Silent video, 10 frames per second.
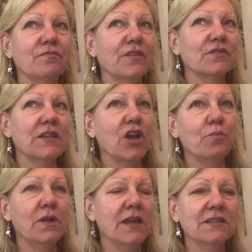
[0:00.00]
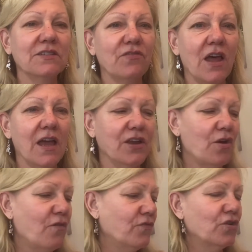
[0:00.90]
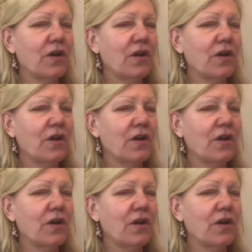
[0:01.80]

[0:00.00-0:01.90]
There's airplanes flying over.